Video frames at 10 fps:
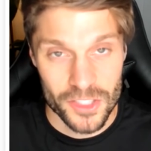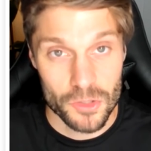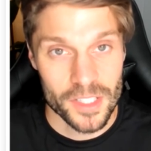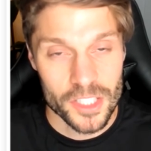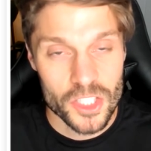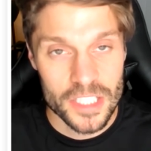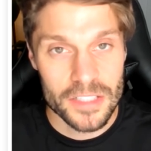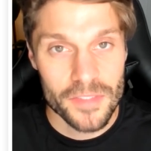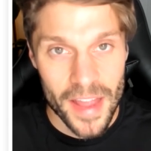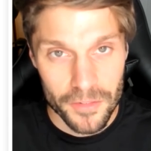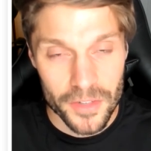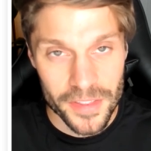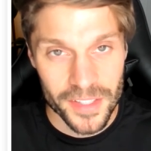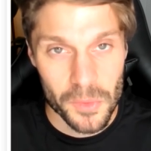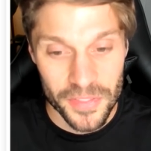You can achieve
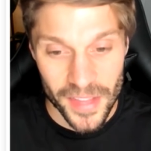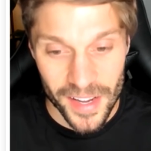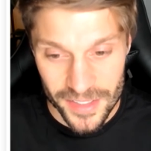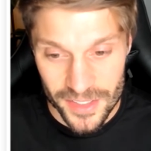everything with tags.